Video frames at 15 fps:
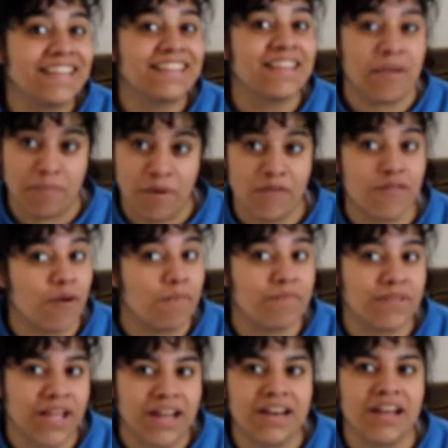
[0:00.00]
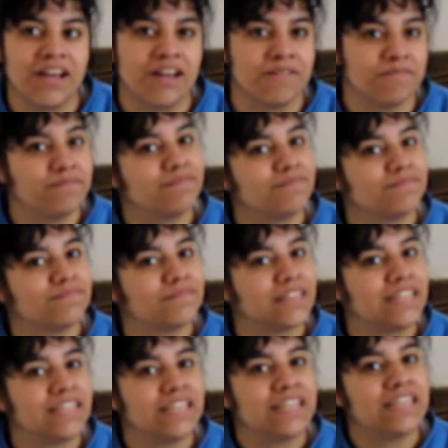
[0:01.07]
They've both got kind of...
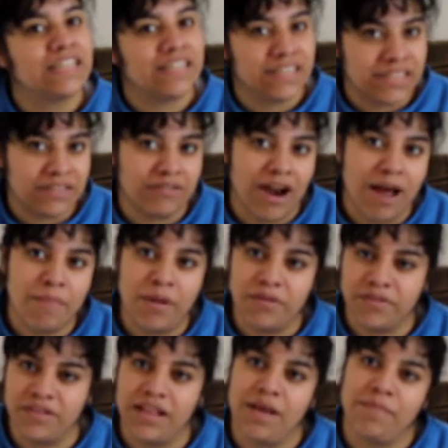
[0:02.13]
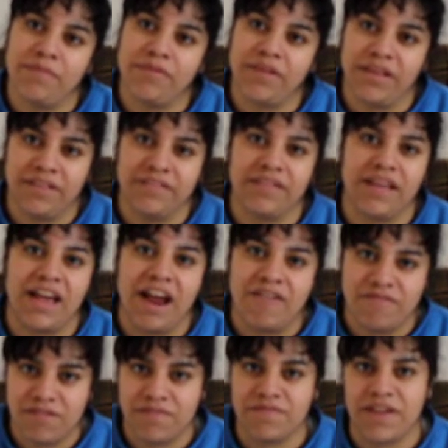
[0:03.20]
Ramon's lips is
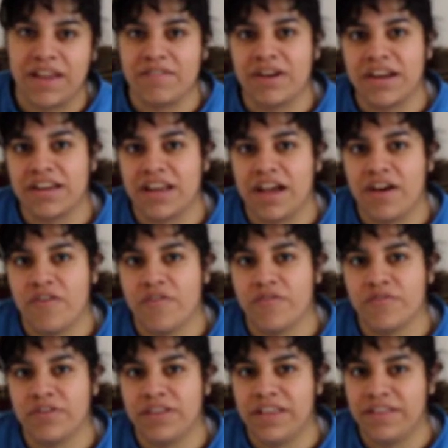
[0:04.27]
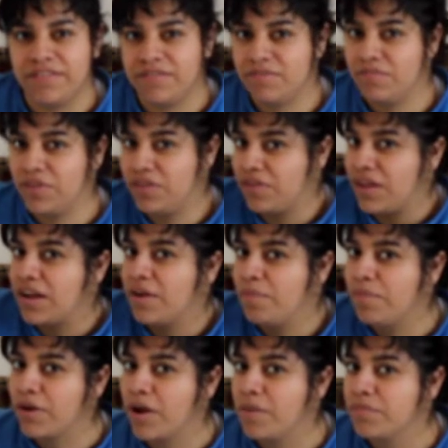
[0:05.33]
everything right now. It's kind of
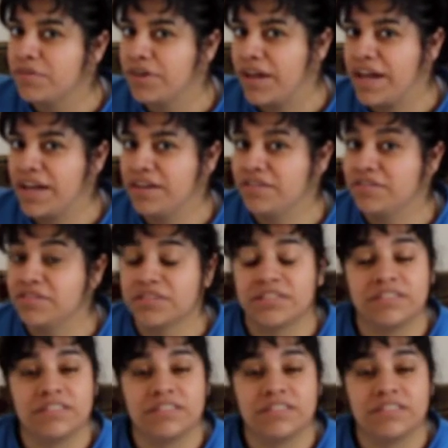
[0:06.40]
plumbed and...